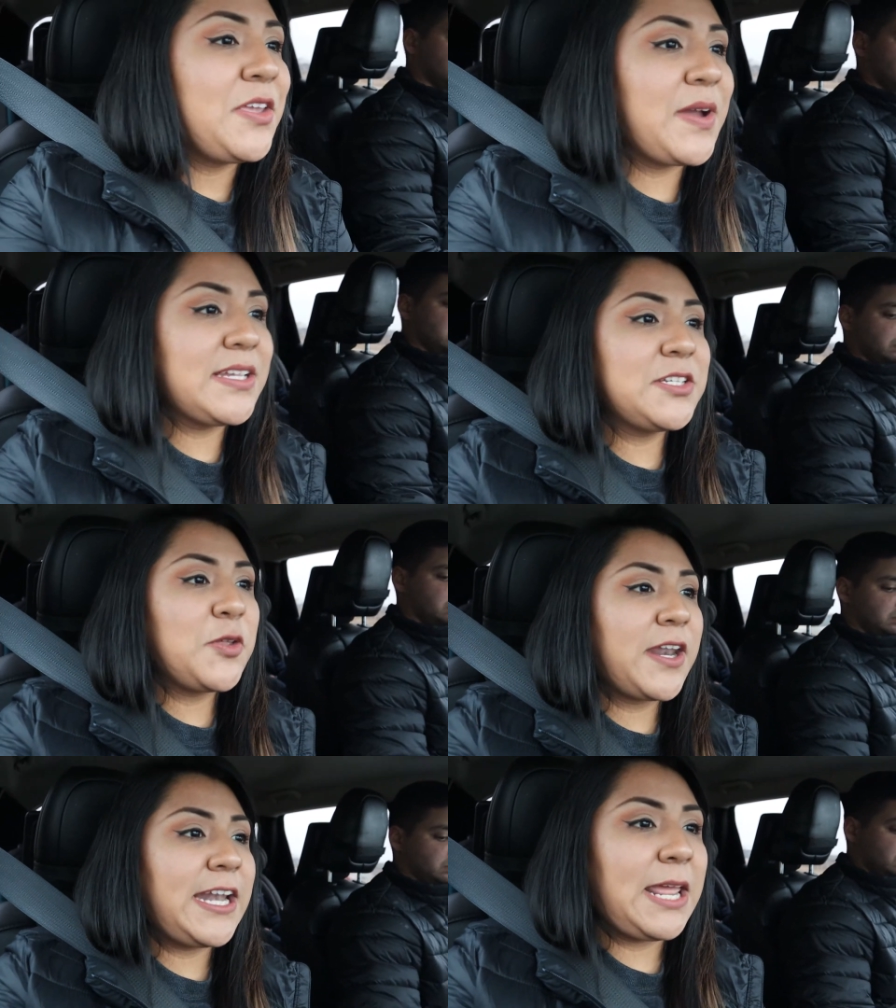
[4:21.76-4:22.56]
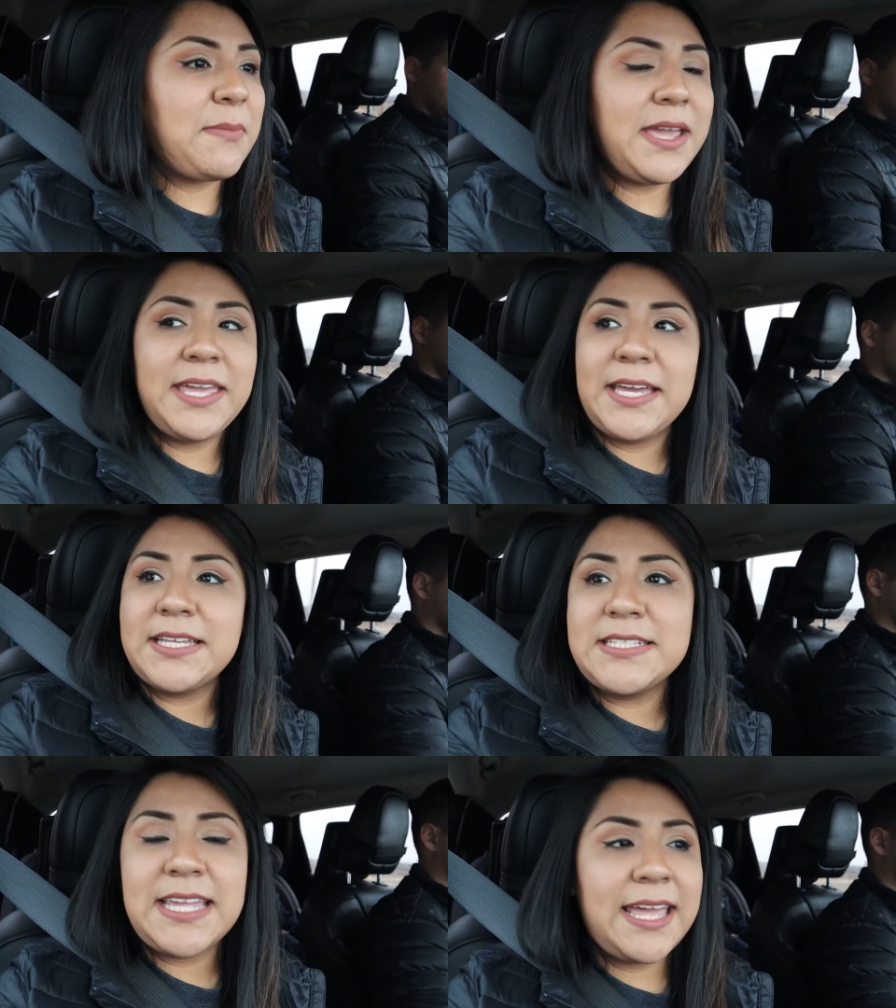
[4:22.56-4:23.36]
you guys know that I named my
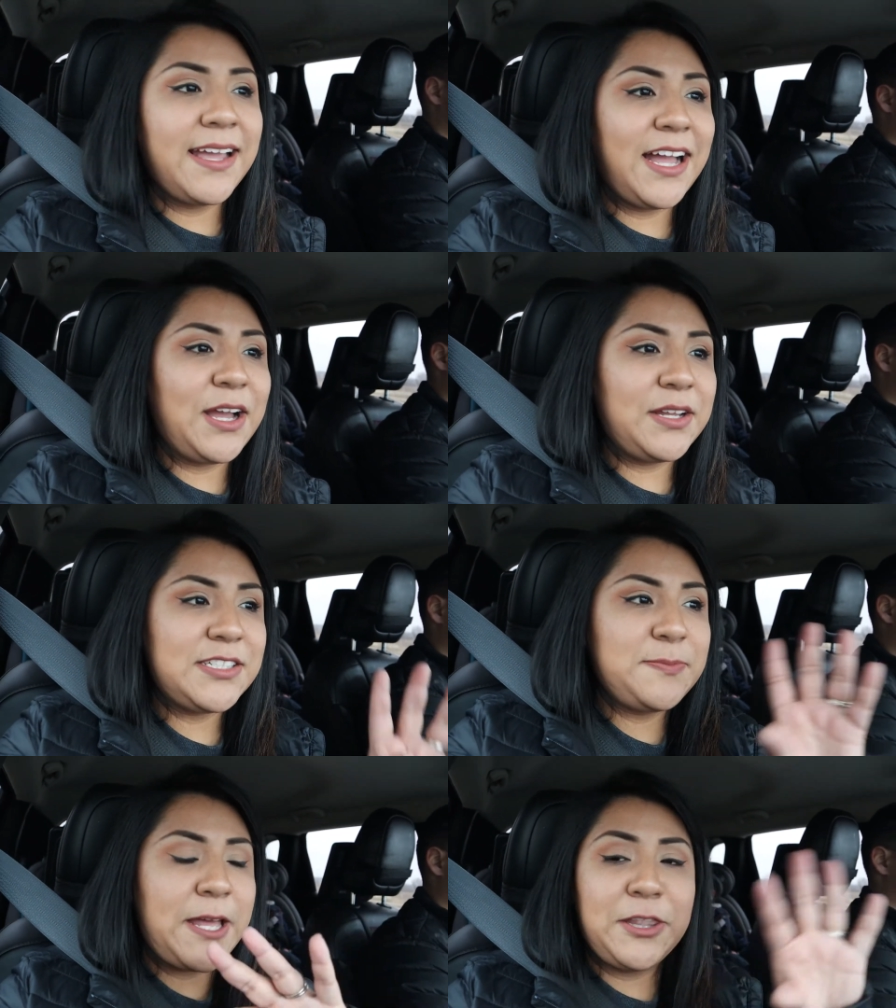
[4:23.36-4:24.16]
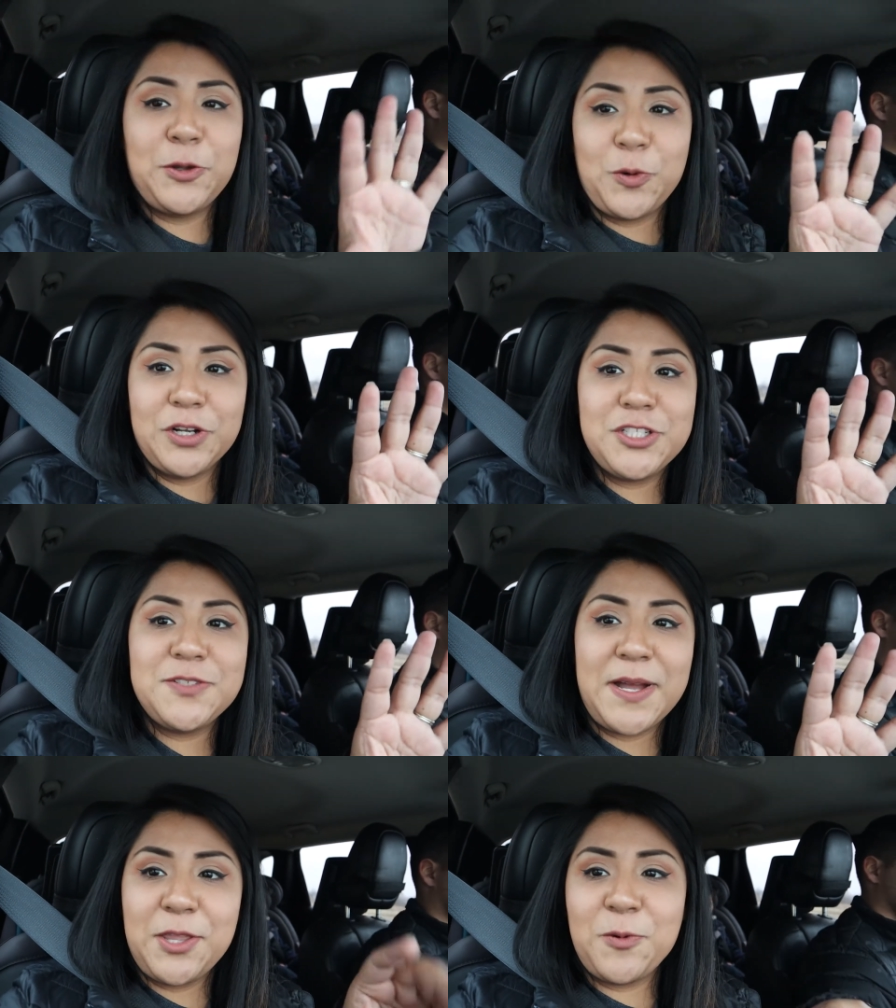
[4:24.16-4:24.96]
kids uh, spelled the word to
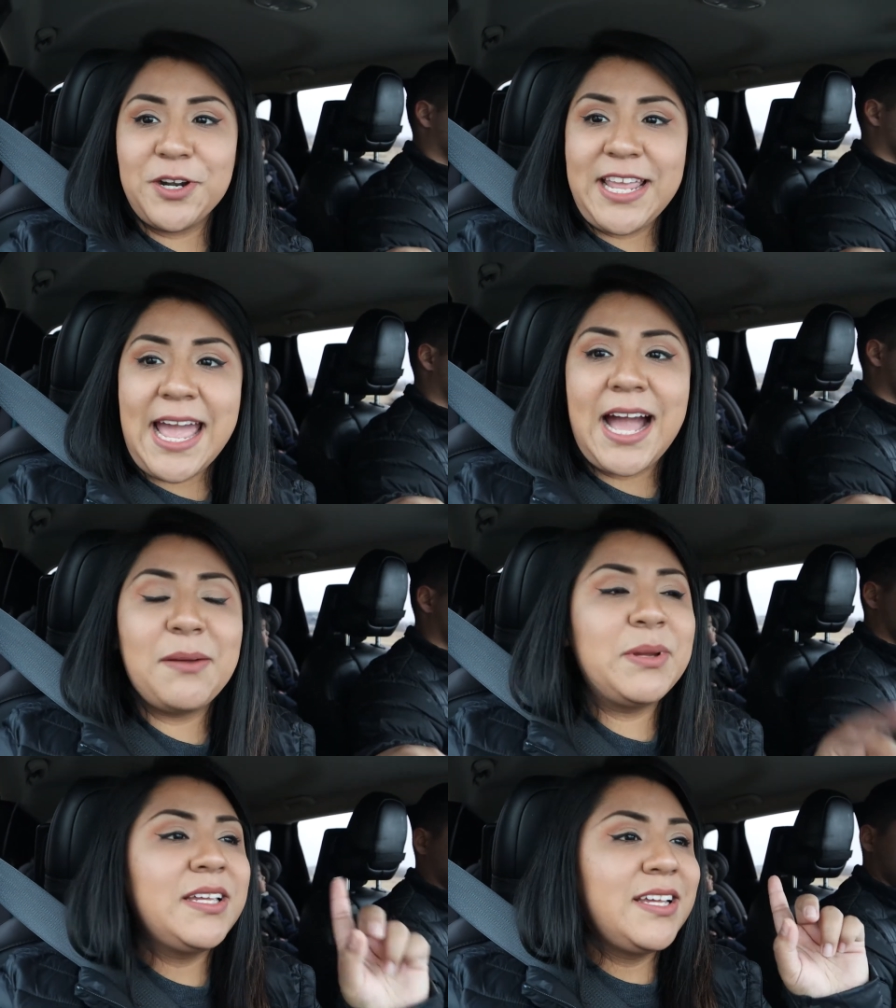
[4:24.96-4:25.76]
spell the word cab.